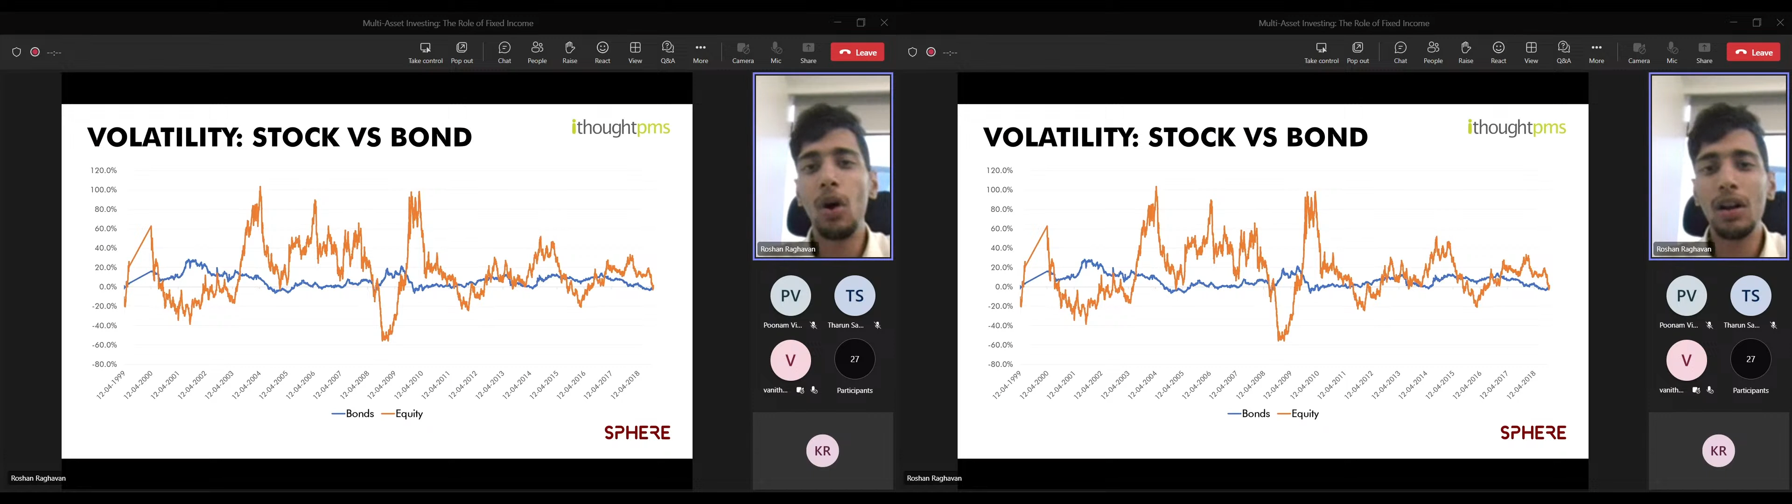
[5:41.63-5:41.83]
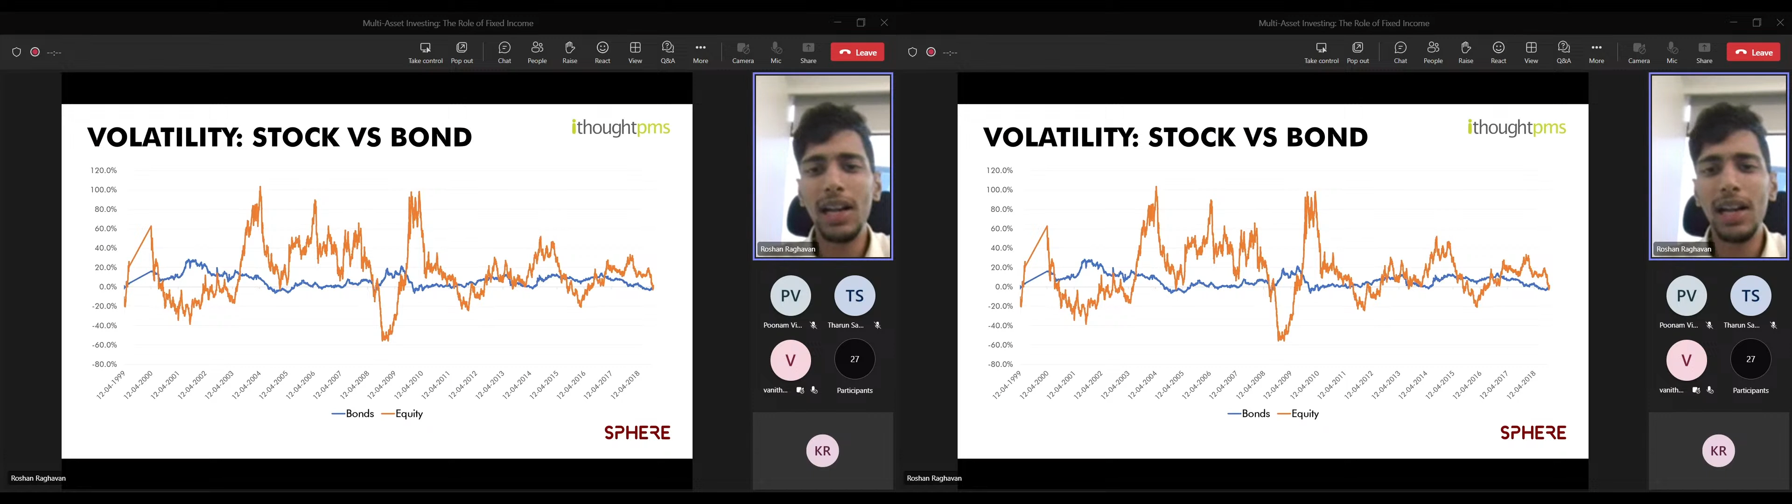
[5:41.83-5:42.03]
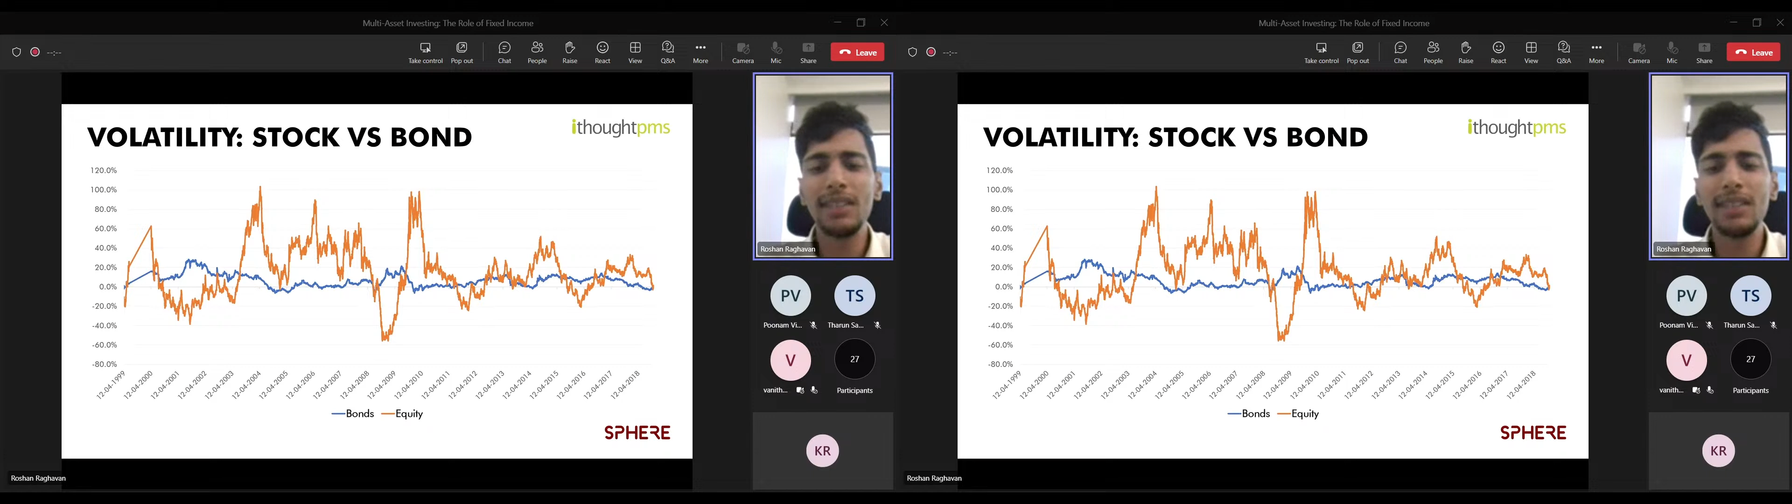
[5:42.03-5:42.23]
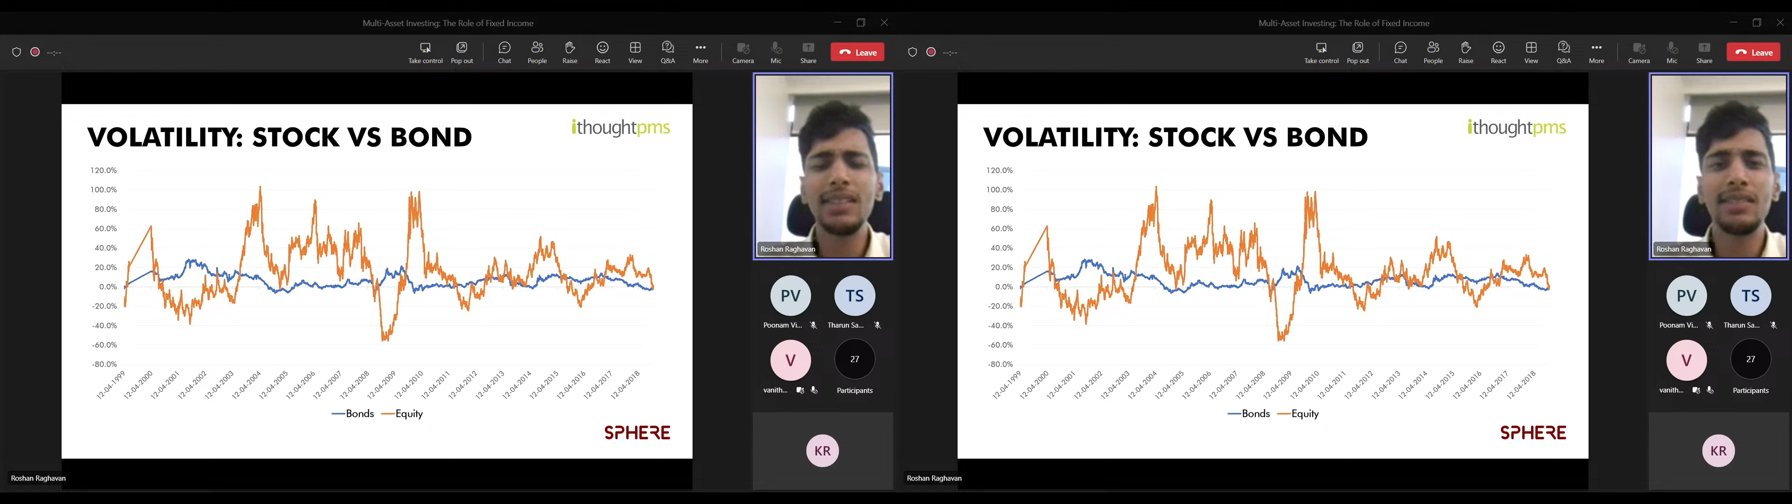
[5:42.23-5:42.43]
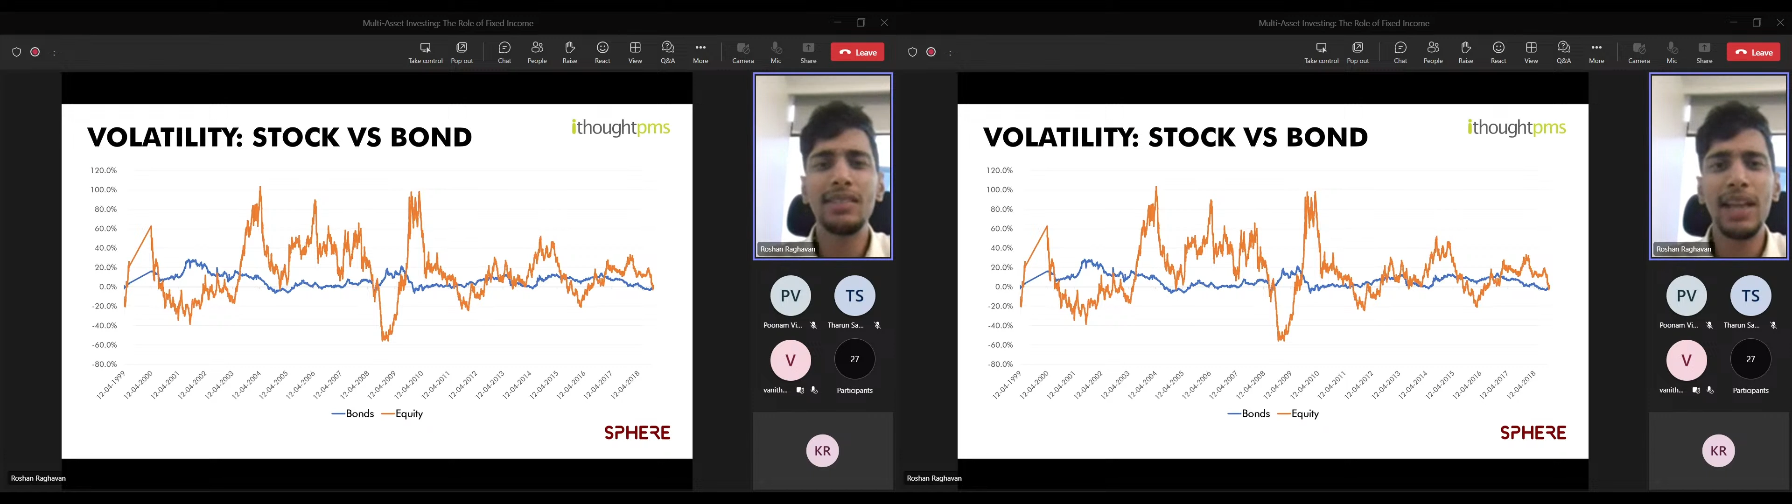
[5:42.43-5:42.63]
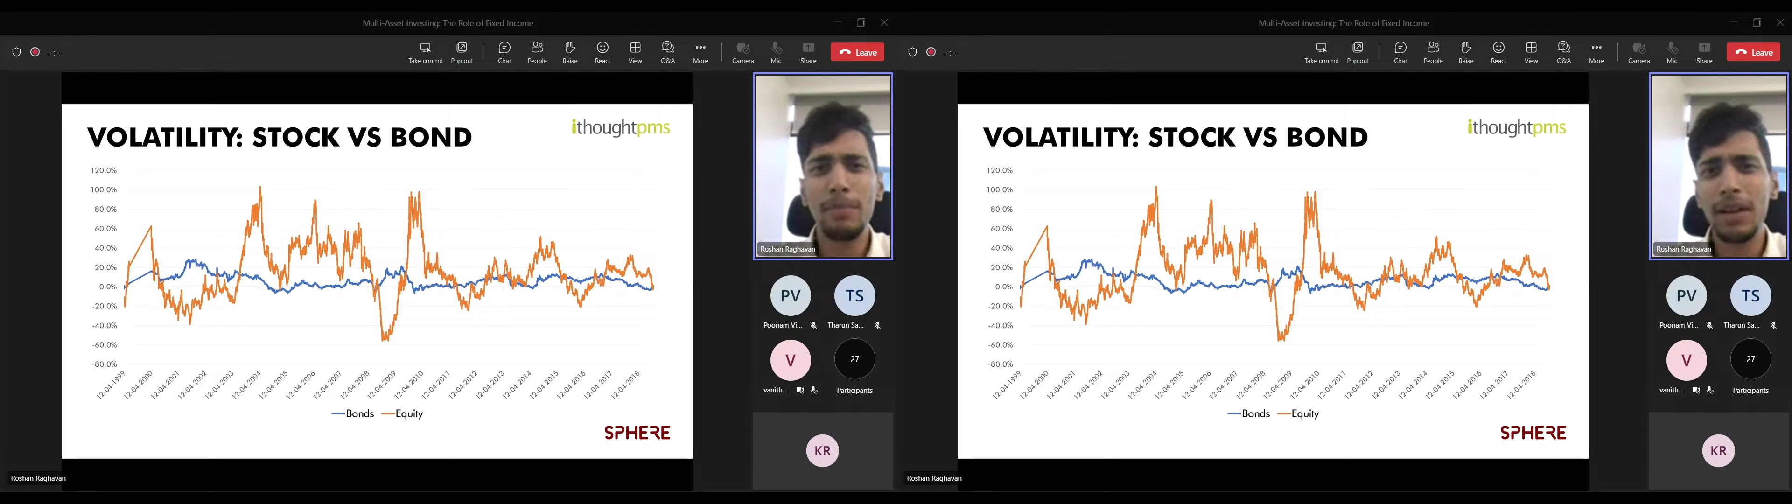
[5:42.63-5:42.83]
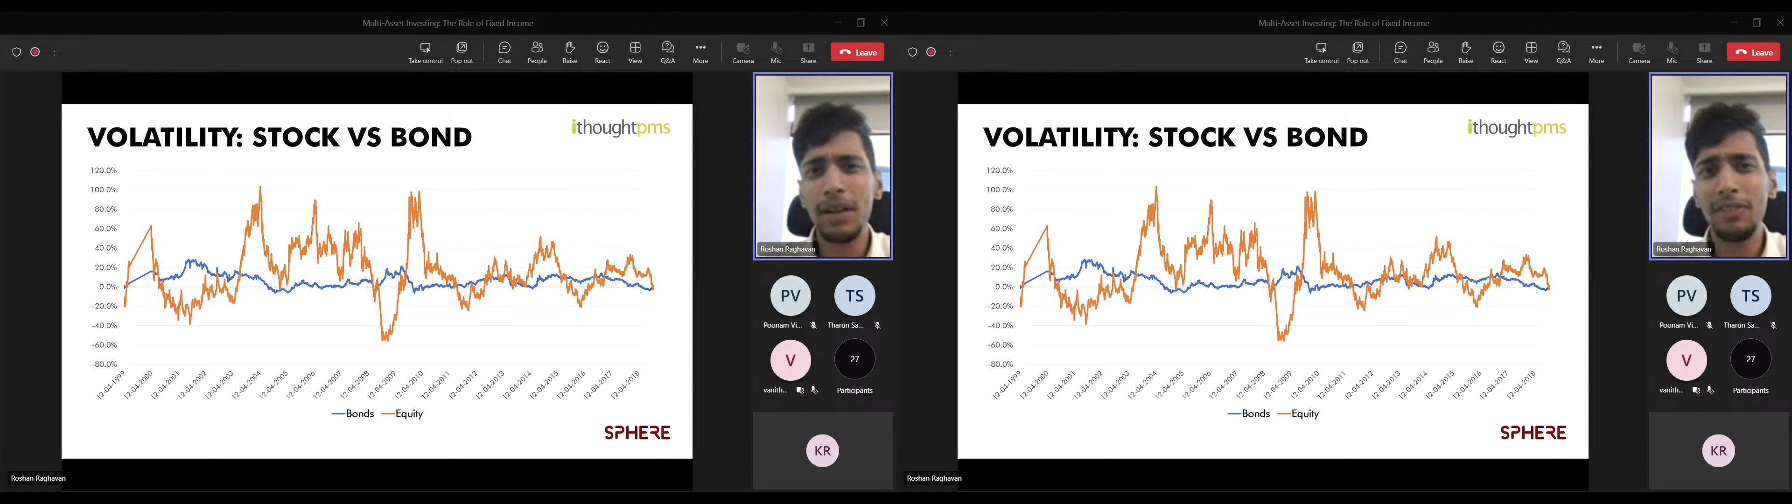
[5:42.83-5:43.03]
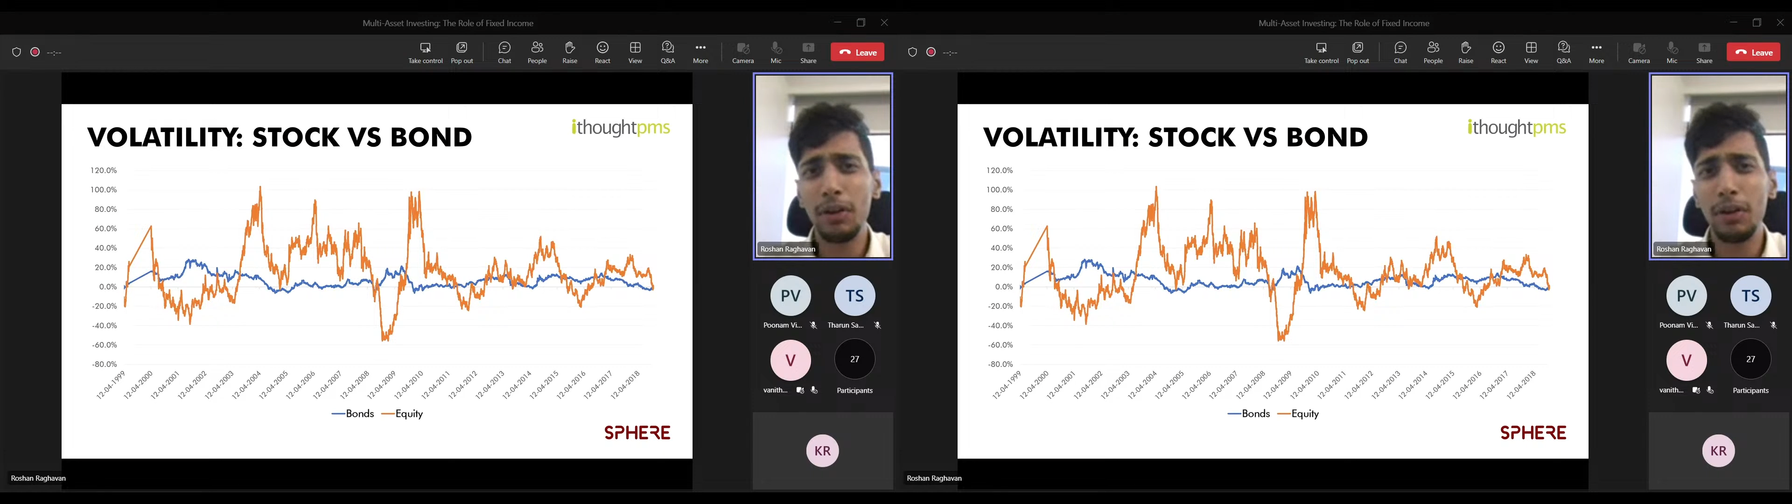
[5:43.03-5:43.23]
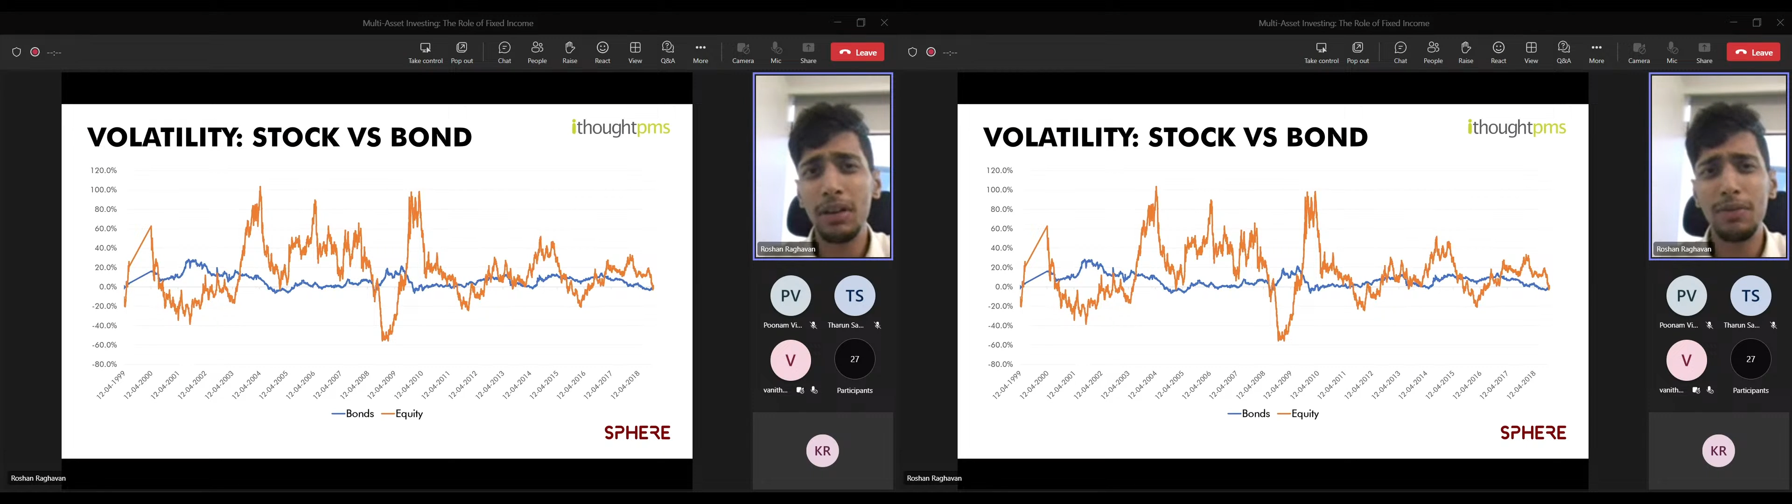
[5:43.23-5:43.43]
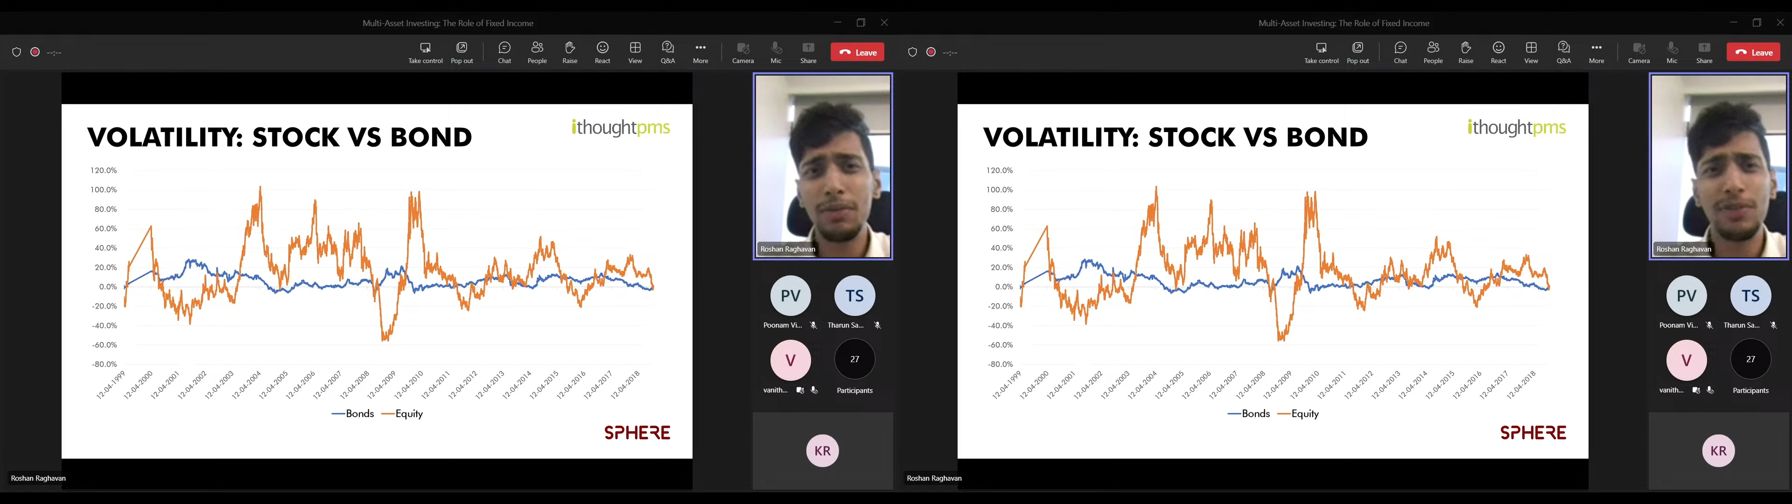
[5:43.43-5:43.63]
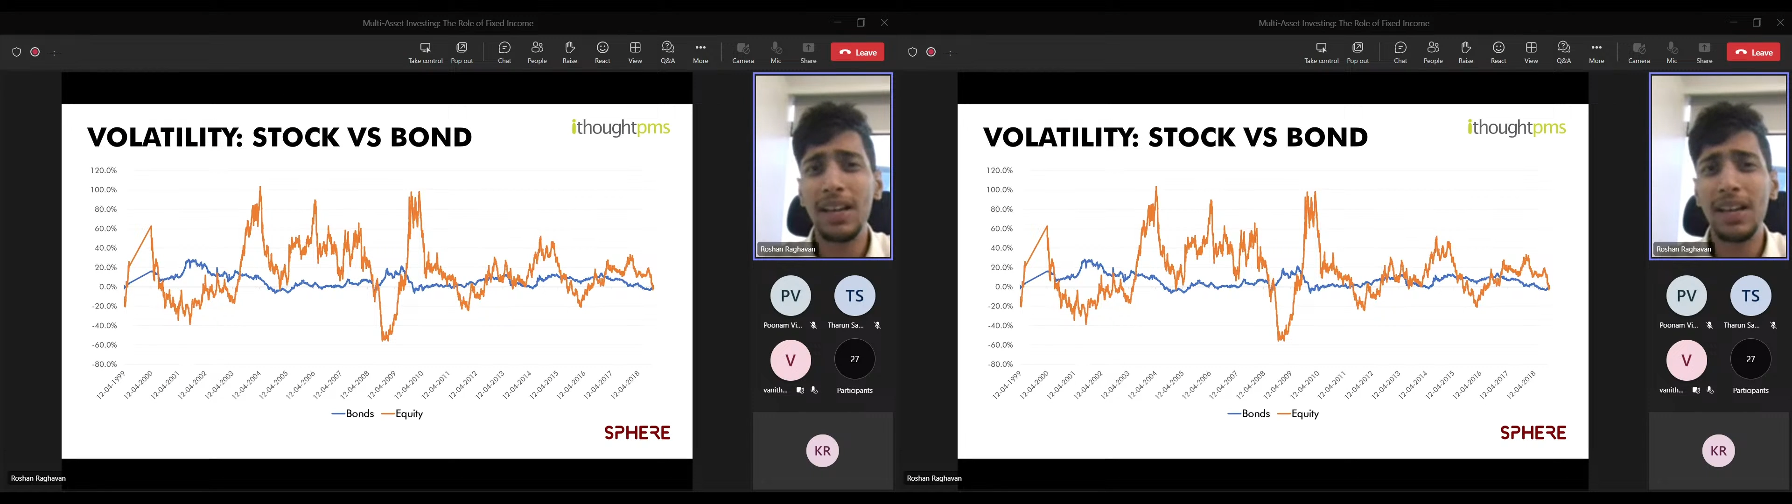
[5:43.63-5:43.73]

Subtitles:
bond line is the same metric for a